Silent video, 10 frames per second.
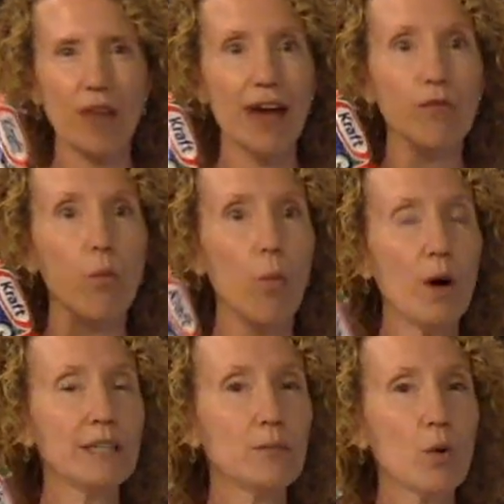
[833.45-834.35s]
I have
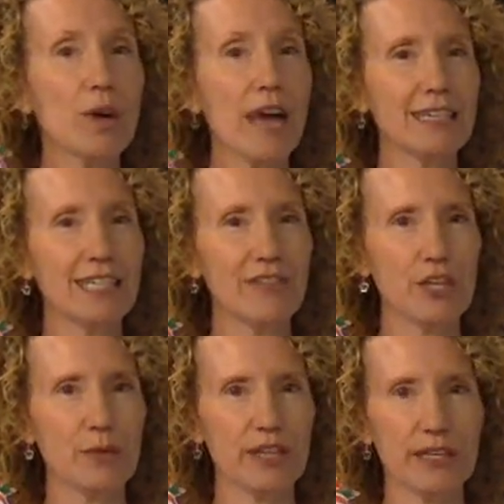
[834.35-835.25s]
one more
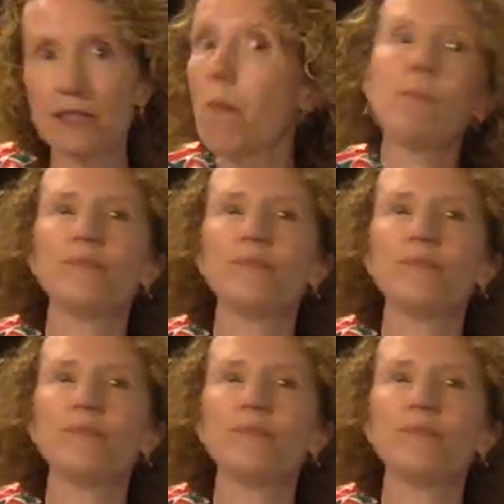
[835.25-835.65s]
activity with these.